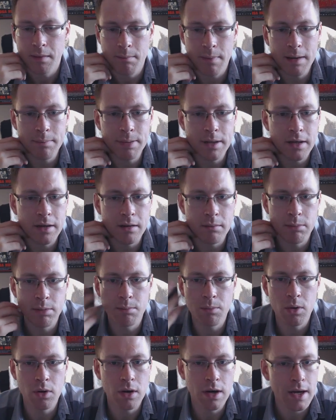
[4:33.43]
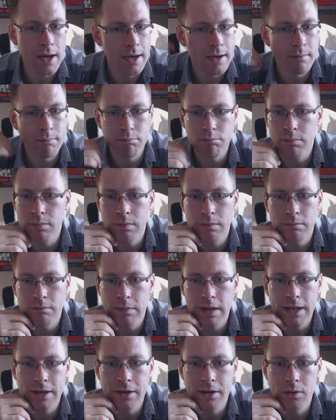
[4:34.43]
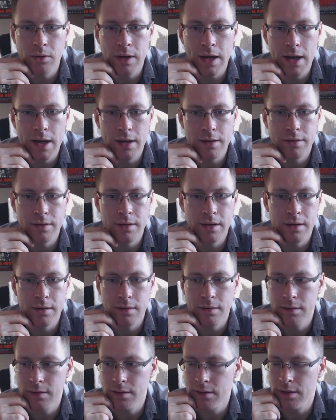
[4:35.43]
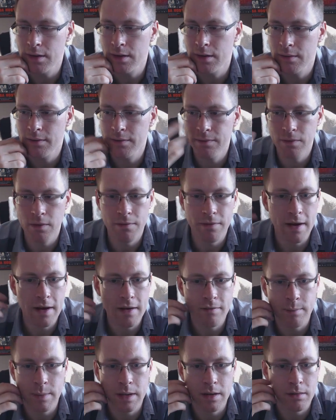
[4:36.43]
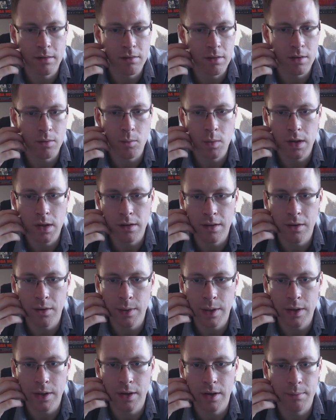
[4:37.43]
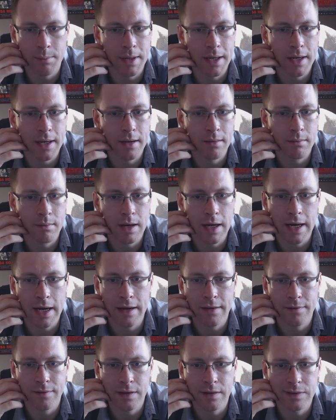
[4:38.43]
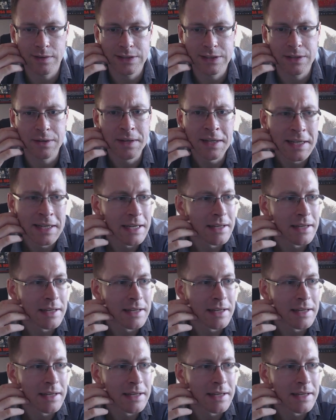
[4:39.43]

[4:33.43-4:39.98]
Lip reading: Might be a little bit more like letting you guys in for 5 minutes on what's going on in my life, even so.